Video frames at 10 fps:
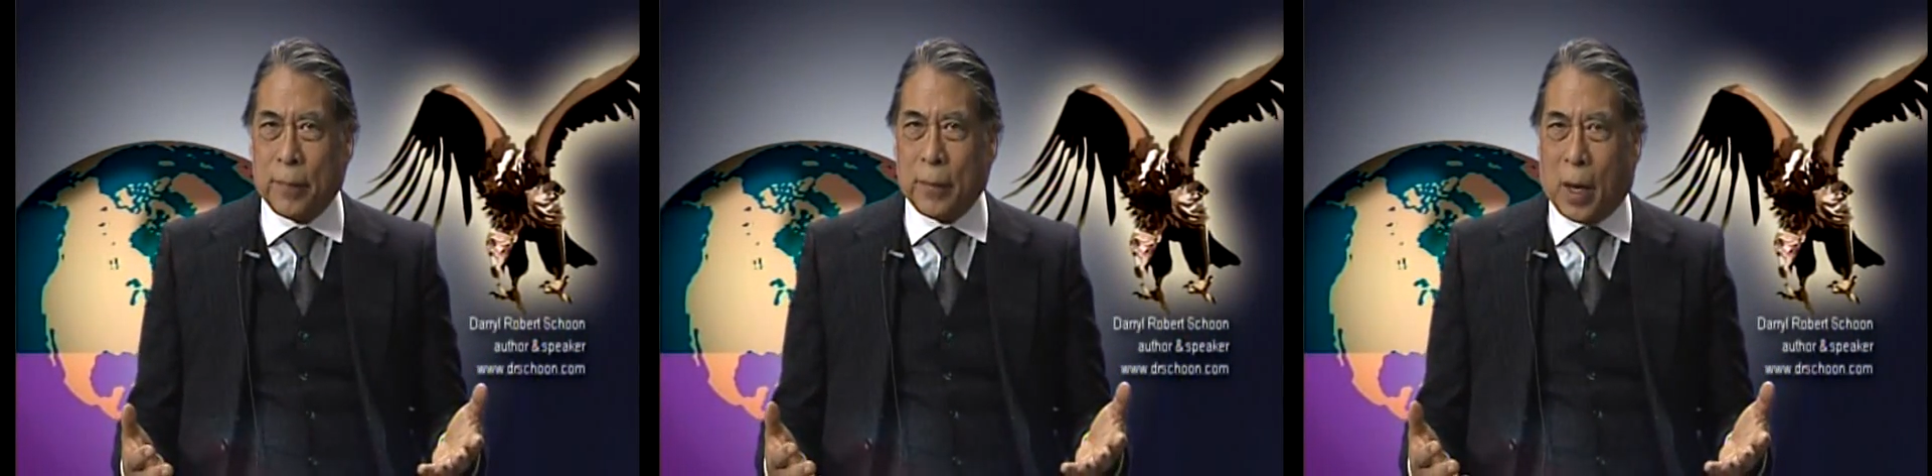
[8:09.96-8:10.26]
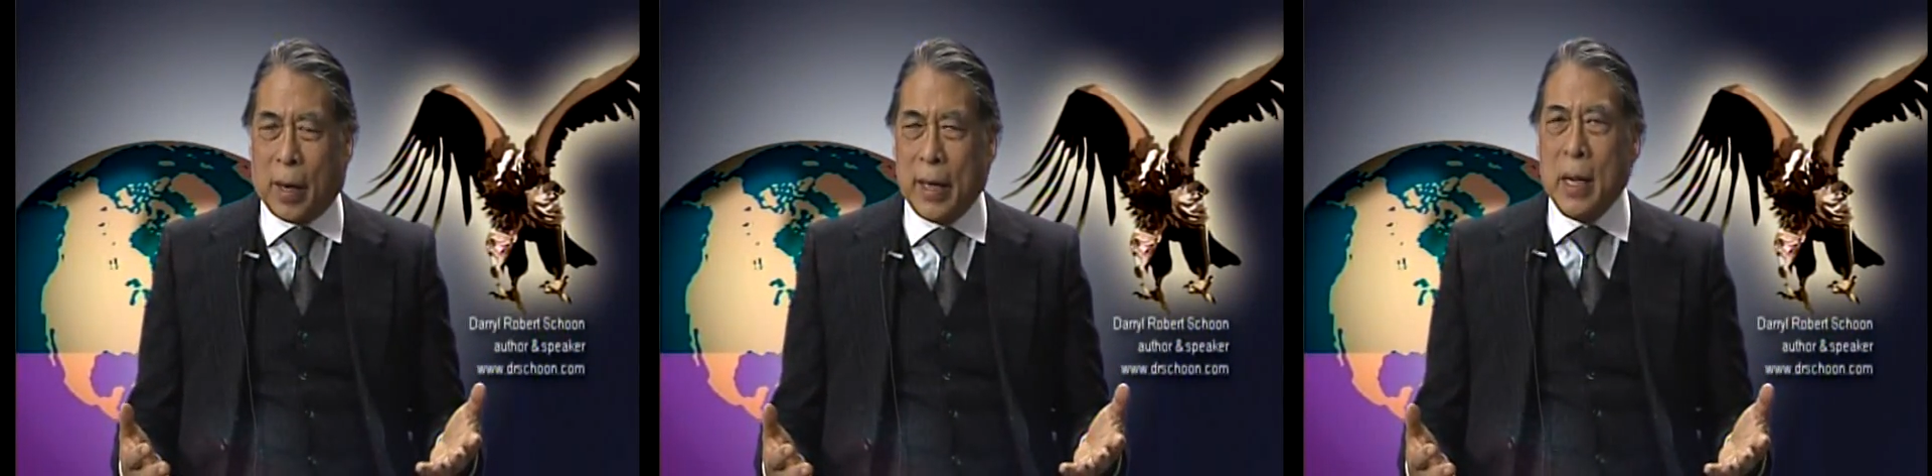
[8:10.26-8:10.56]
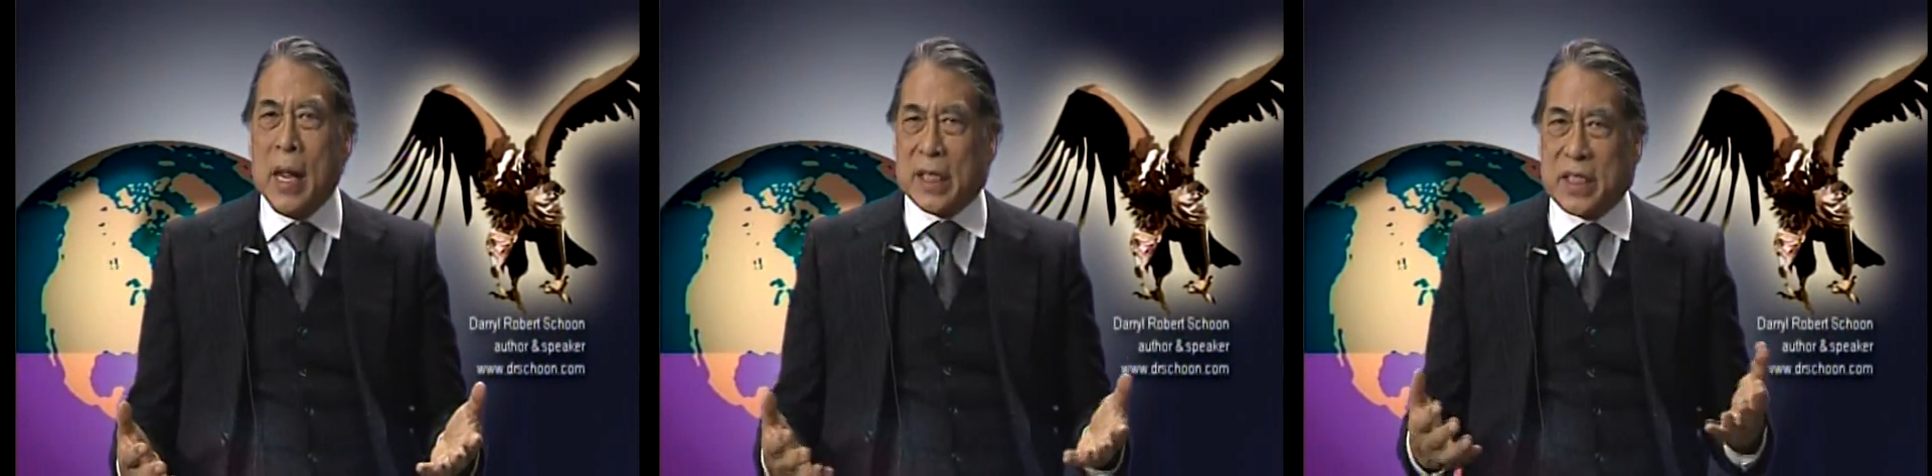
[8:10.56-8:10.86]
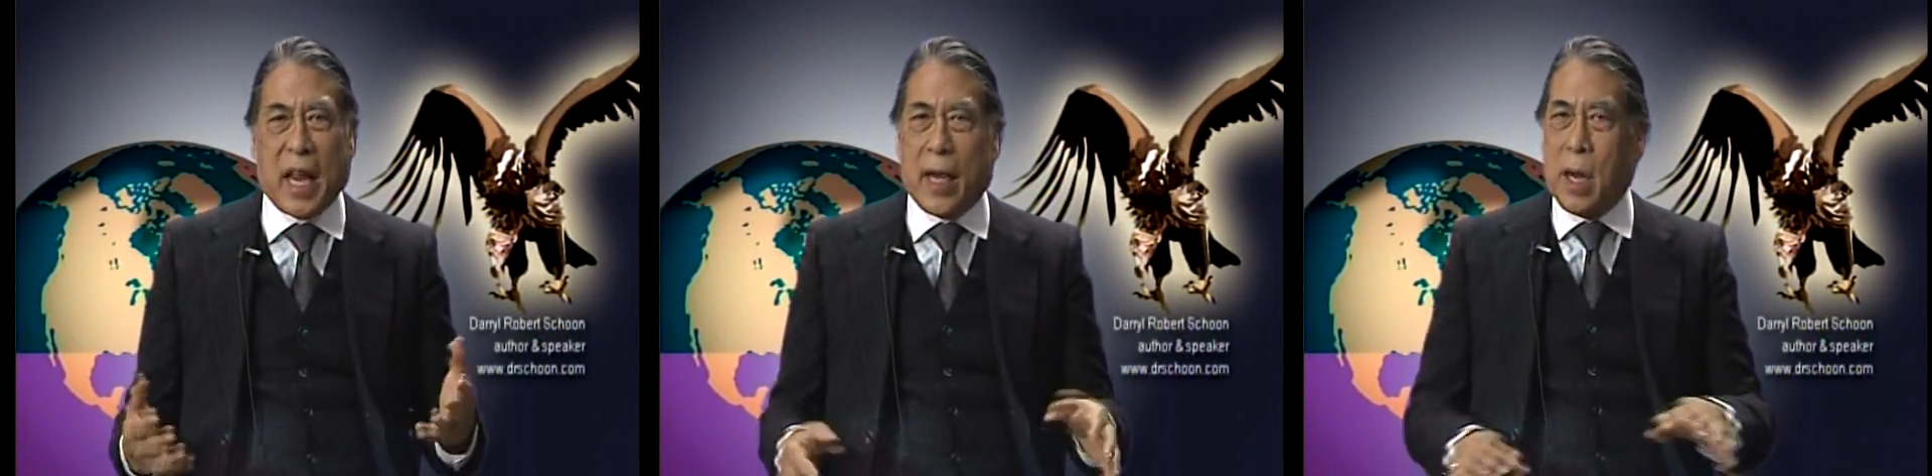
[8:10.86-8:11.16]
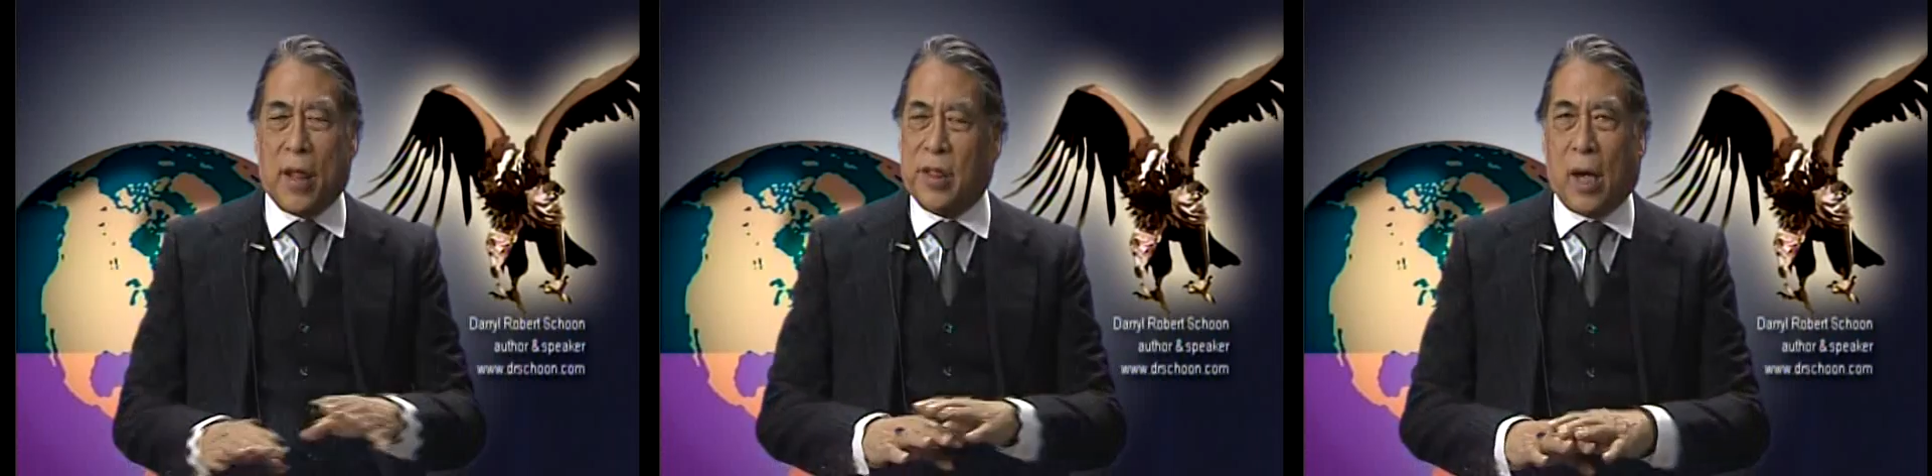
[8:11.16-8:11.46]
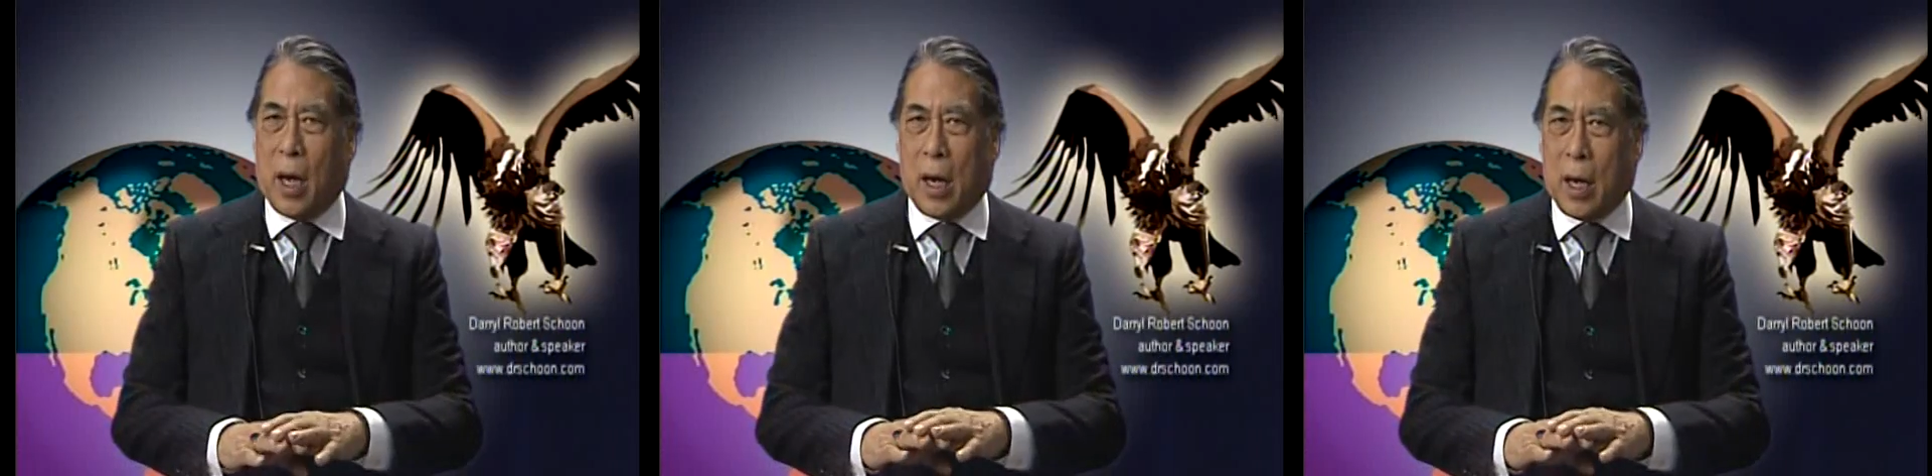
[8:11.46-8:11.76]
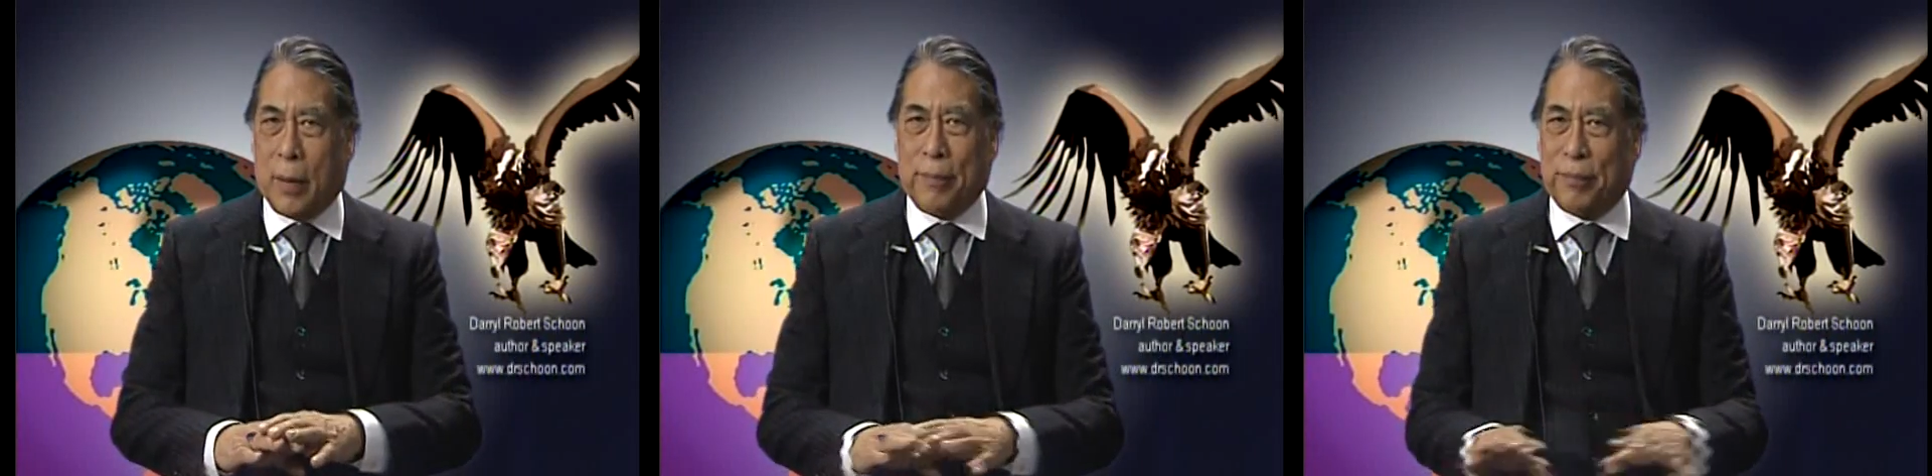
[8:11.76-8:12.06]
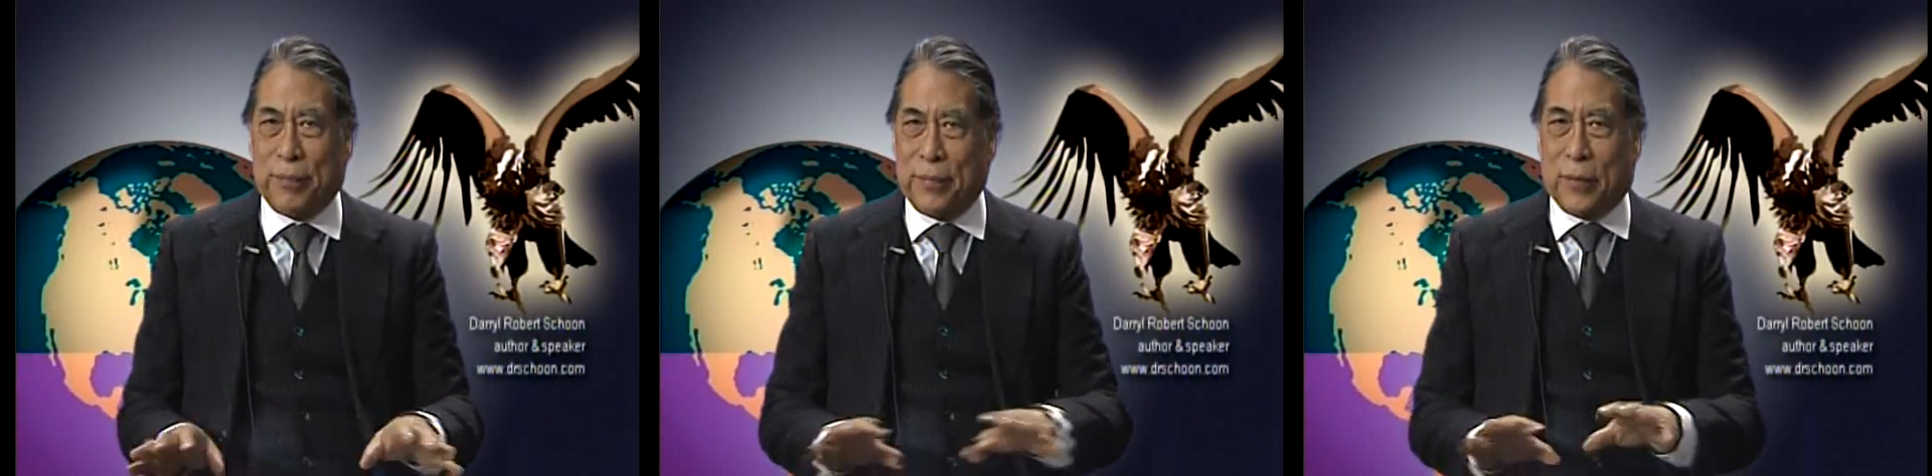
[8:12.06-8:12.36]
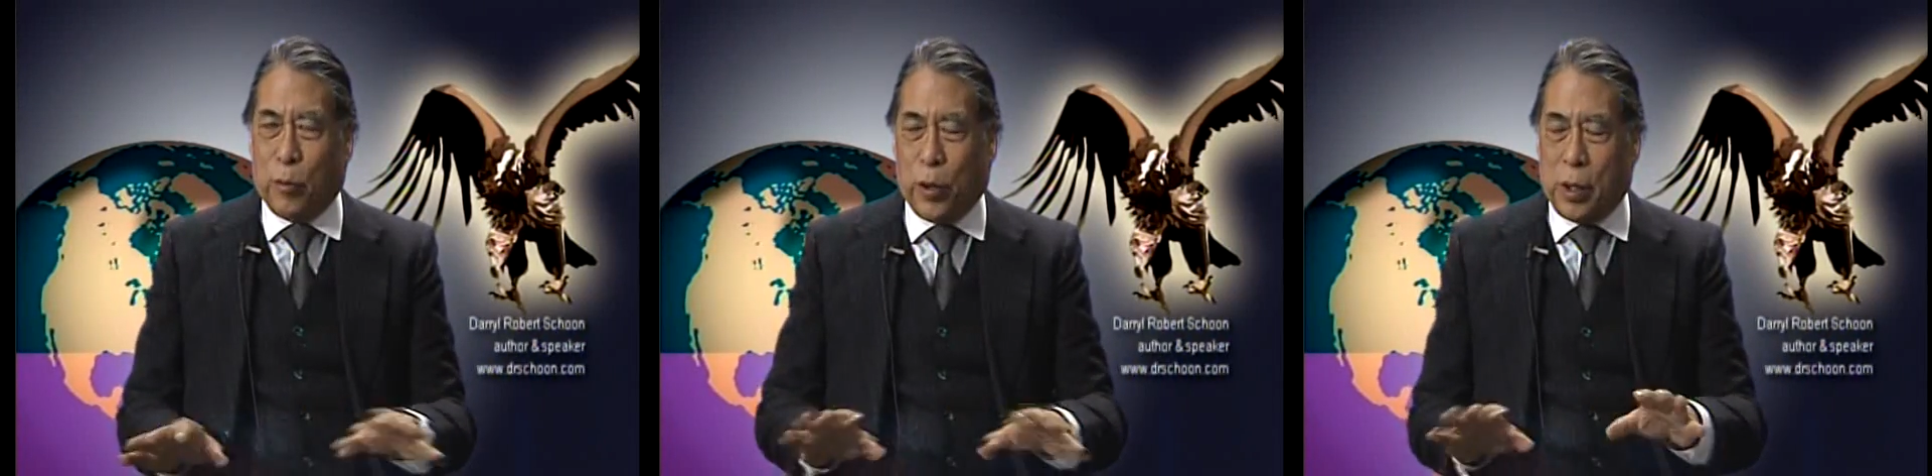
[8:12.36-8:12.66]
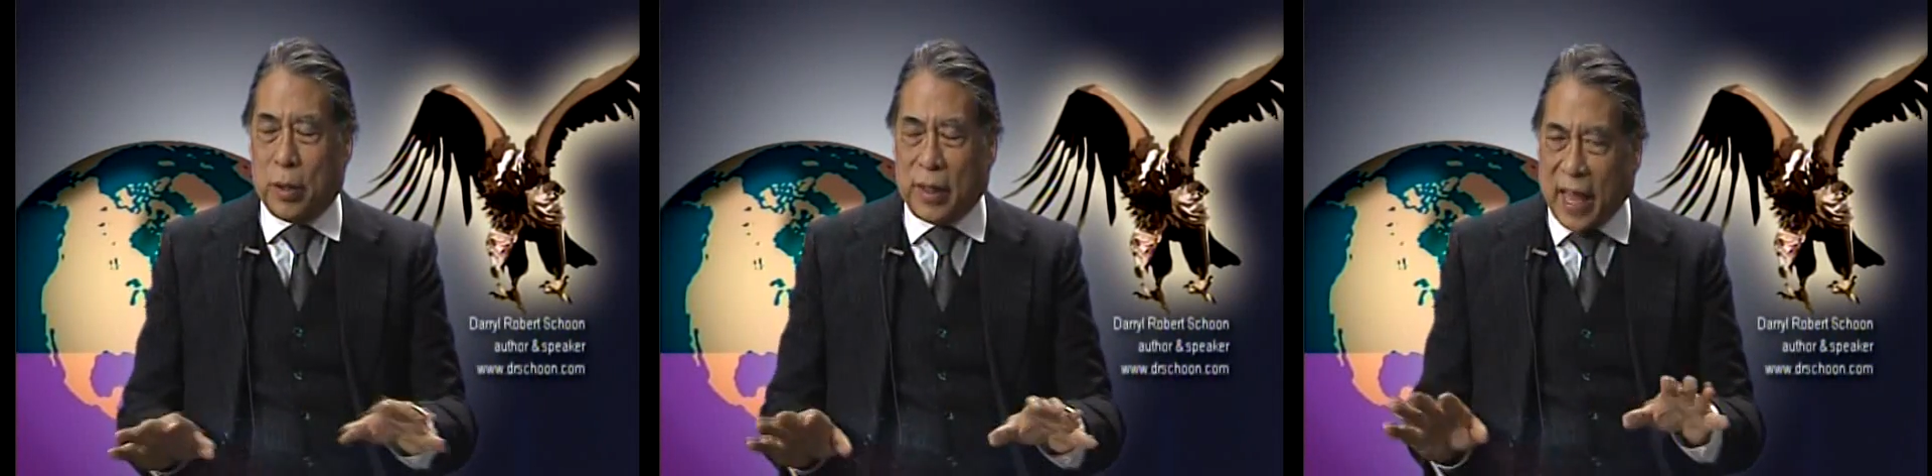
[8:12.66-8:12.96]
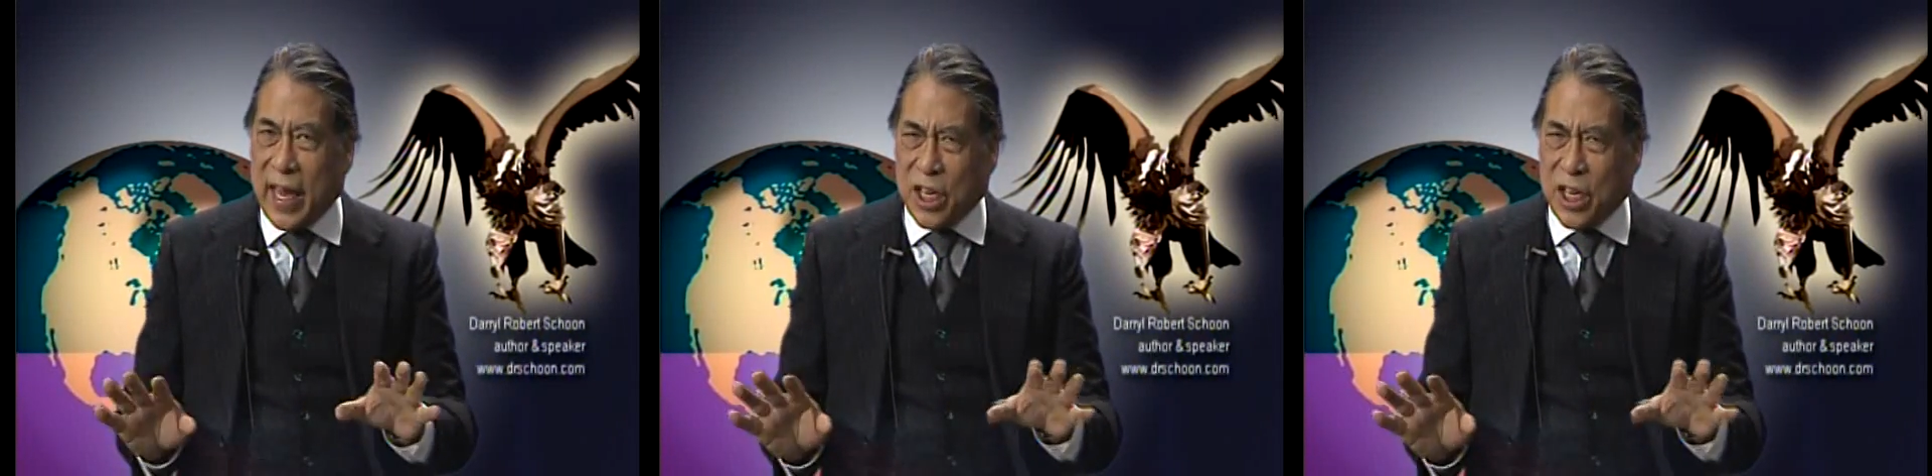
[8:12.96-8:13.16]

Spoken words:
all right, said, they